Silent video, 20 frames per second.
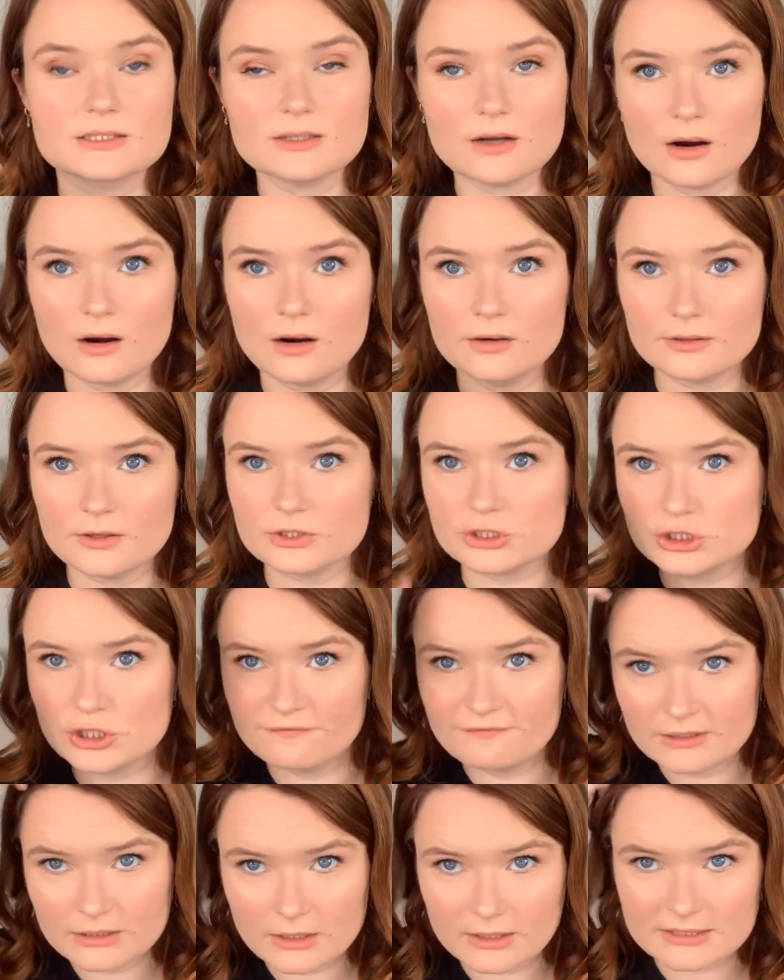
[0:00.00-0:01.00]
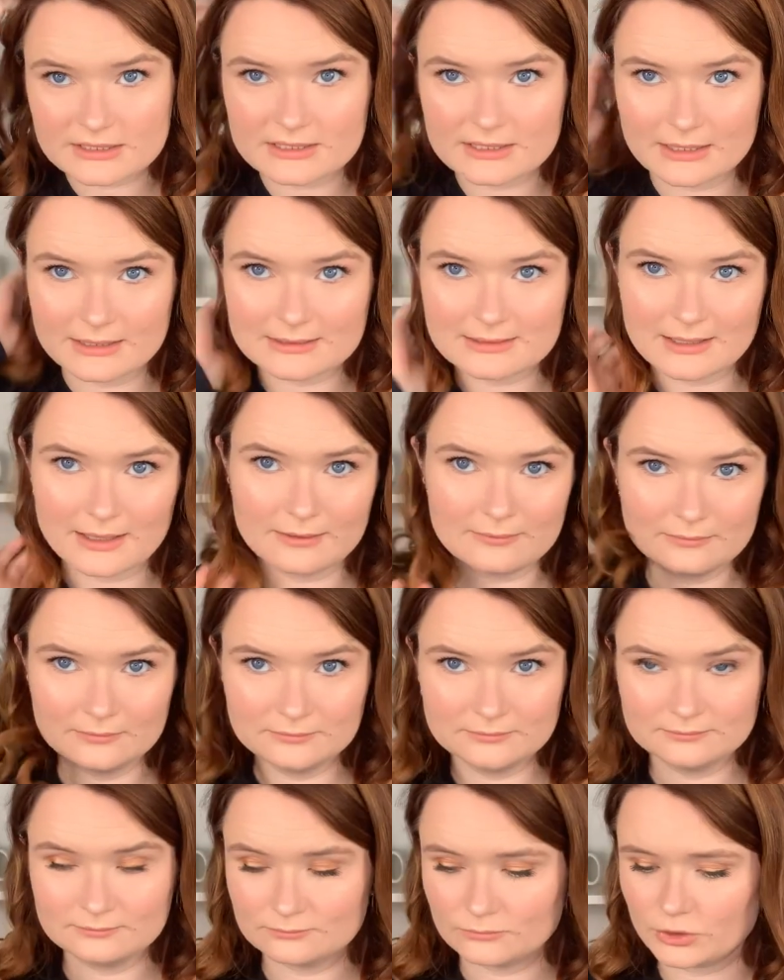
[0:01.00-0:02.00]
are those Sophie Larks that I said
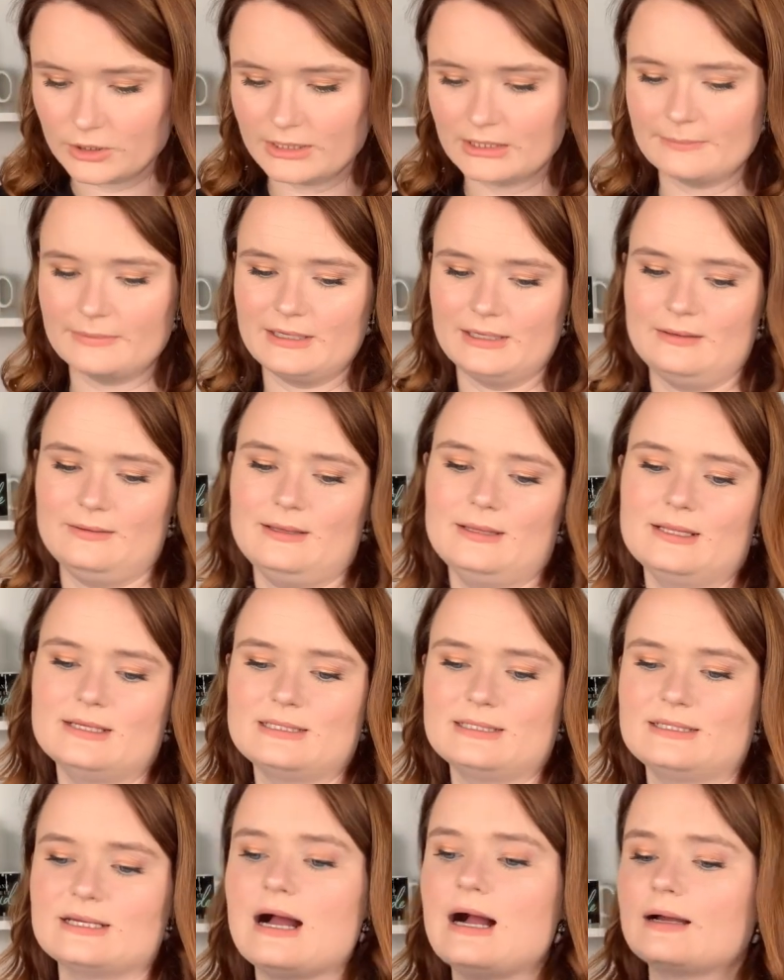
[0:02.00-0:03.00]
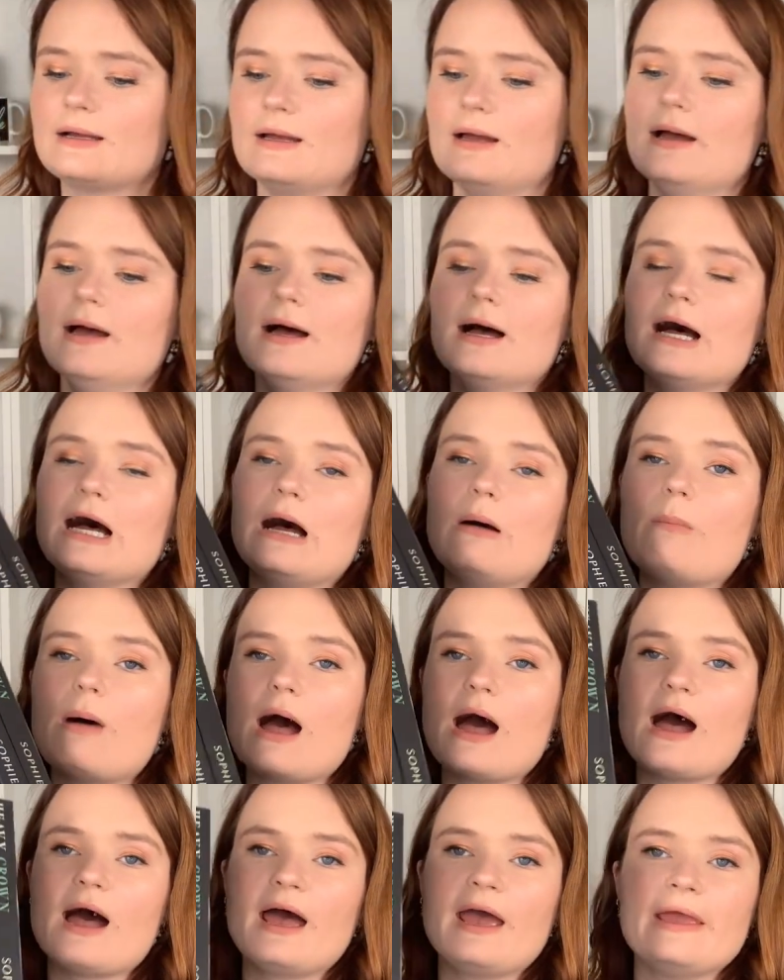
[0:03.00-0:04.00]
were gonna be in this stack. Um,
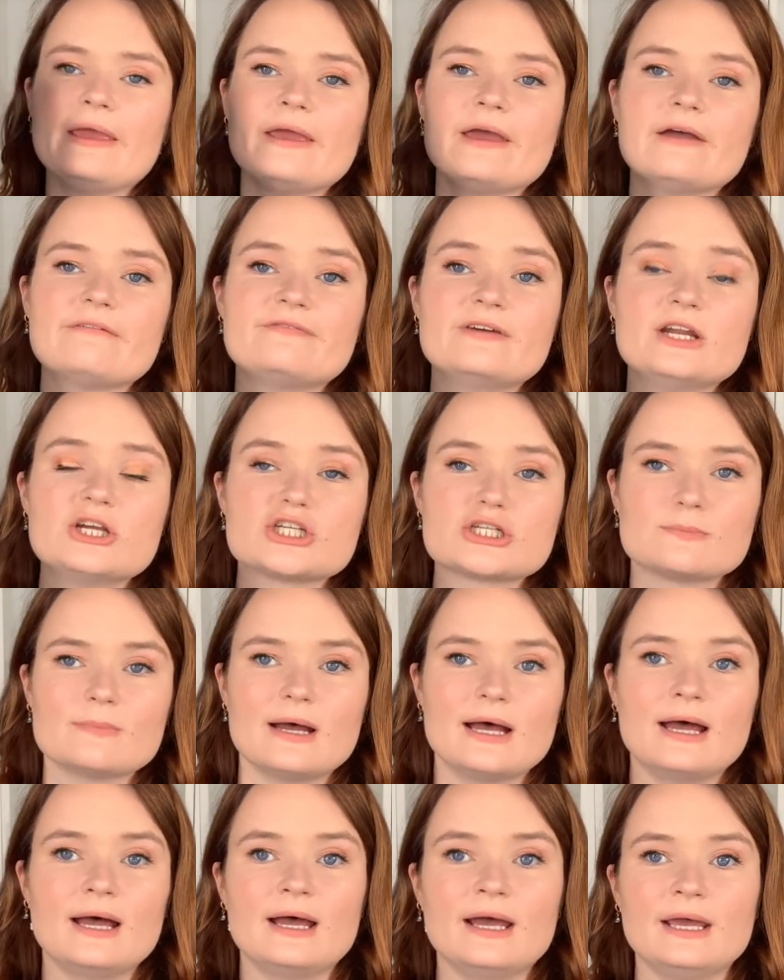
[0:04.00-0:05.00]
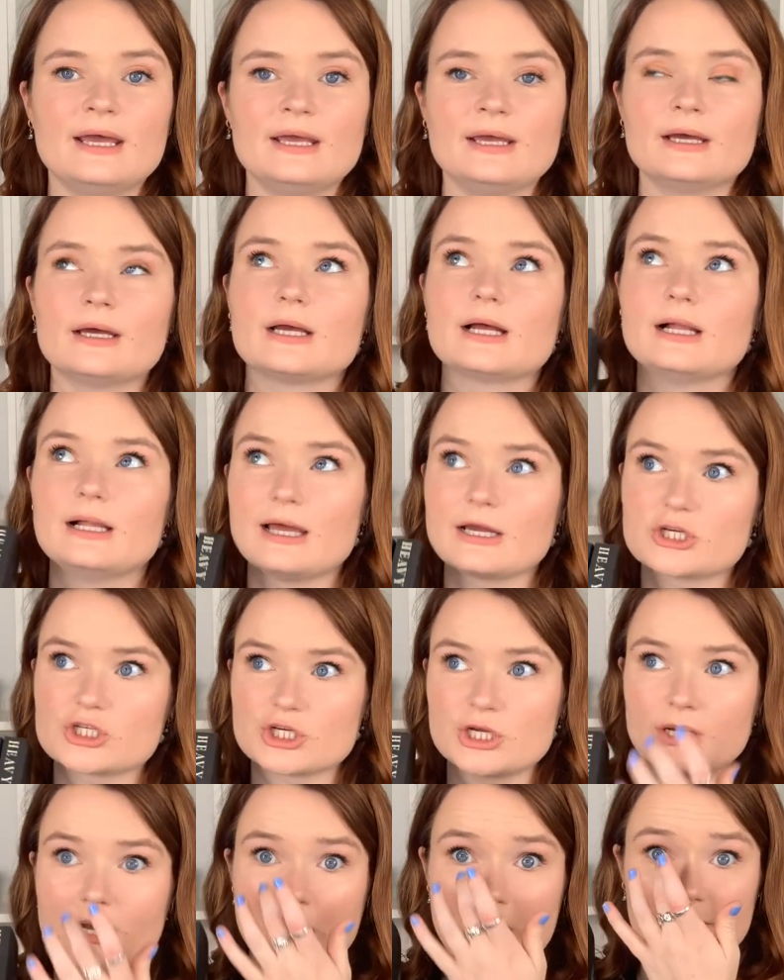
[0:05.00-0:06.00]
I finished my
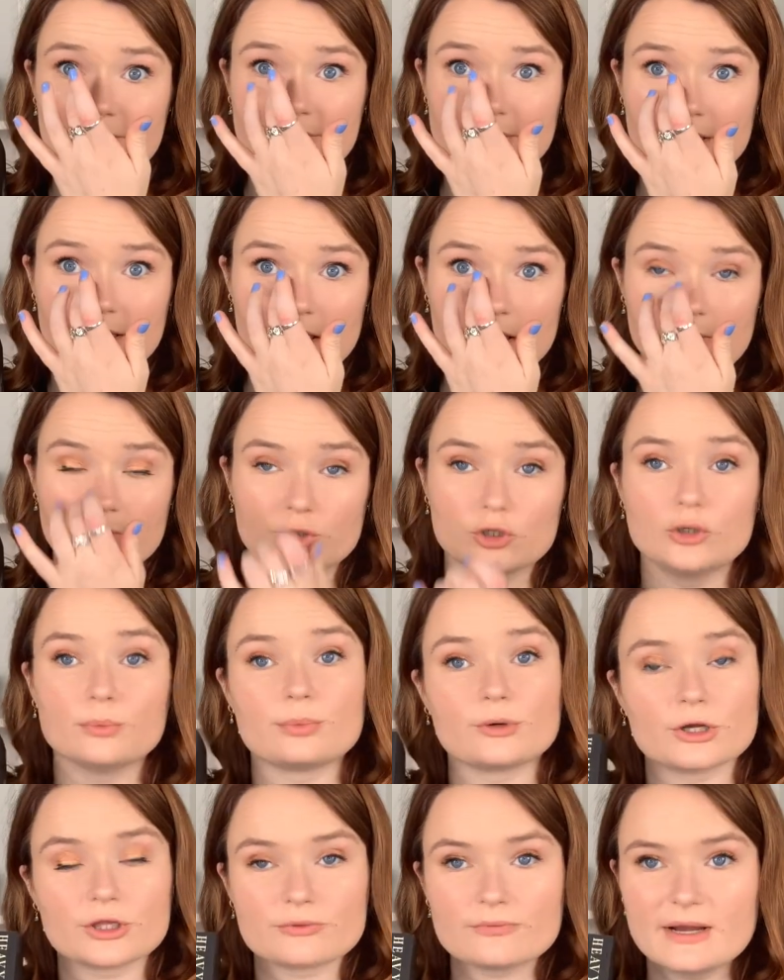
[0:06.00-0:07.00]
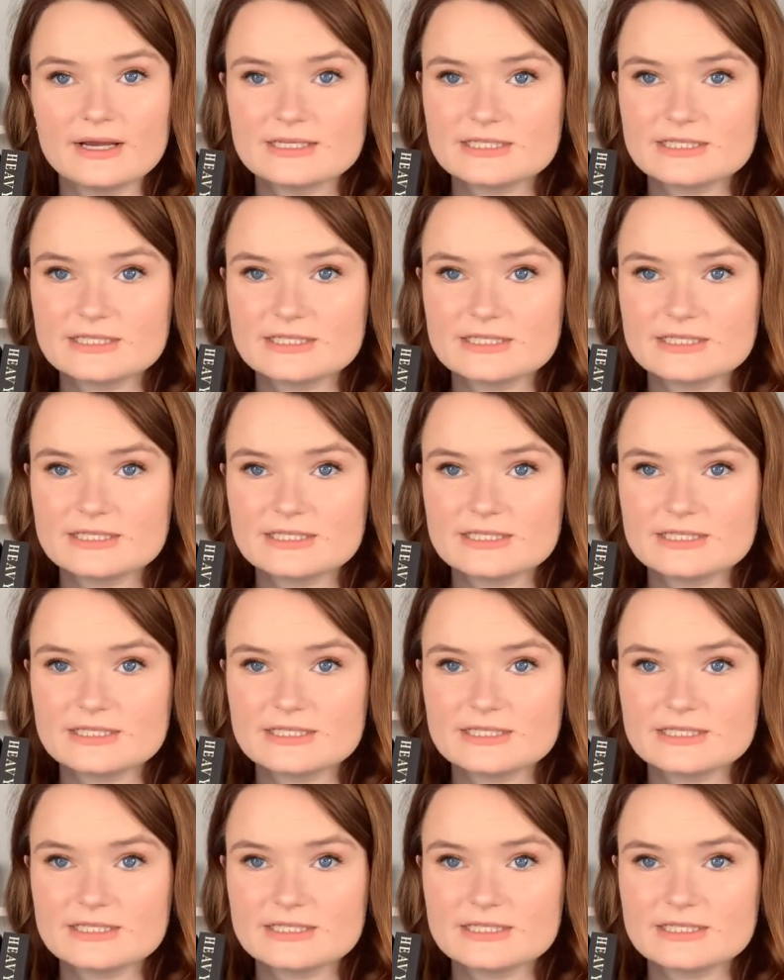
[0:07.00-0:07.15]
collection of the Brutal Birthright